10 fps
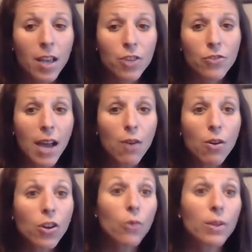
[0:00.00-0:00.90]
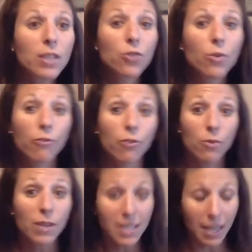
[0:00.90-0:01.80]
So now I'll go into a
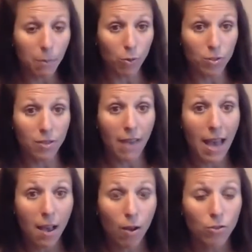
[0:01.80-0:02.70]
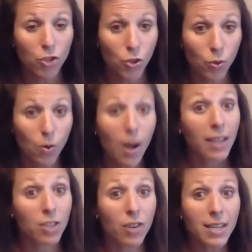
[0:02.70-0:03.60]
few examples of how to
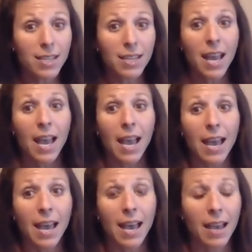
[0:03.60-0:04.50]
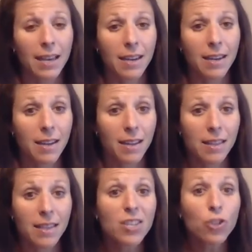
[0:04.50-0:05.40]
hydrate. And
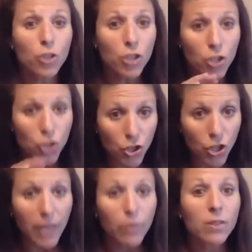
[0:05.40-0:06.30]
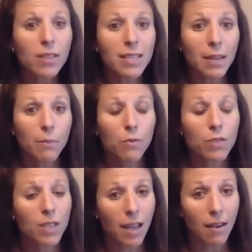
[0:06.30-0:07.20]
these are just general
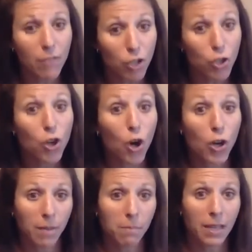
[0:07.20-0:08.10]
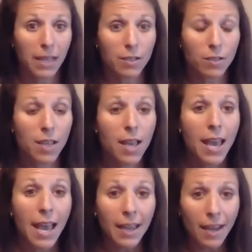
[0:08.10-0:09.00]
examples, kind of a starting place.
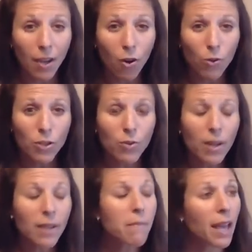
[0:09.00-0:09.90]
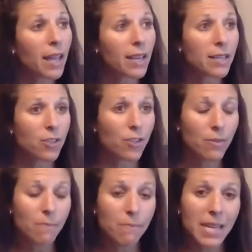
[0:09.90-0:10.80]
And I always recommend
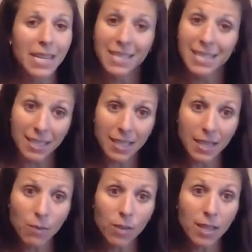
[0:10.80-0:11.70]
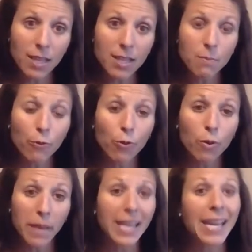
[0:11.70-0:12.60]
to be consistent with this before
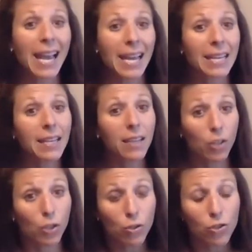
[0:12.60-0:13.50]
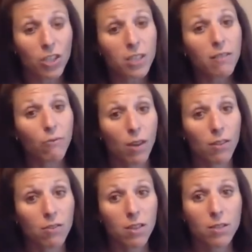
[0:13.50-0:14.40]
making any conclusions of
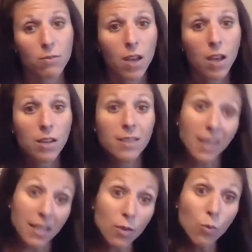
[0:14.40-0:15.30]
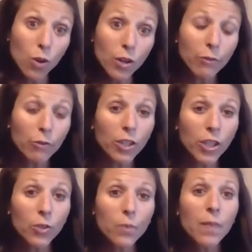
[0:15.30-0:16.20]
whether this doesn't work for
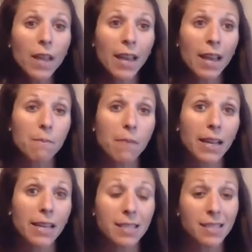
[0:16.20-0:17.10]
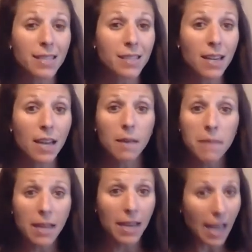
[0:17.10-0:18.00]
you. And by consistent, I
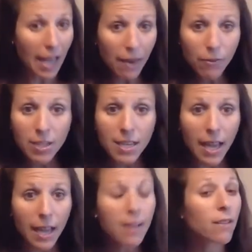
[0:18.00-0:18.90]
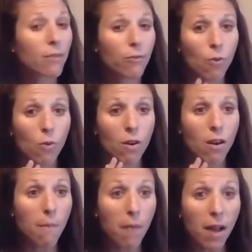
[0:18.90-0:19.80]
mean every day for
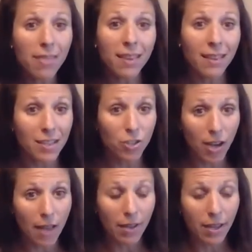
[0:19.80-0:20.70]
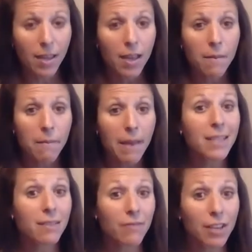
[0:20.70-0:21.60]
a month. Unless you're having
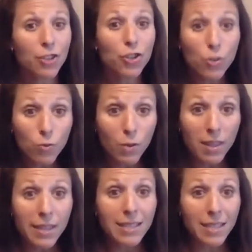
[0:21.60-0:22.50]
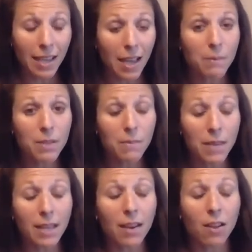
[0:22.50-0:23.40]
massive issues with this, then come to me and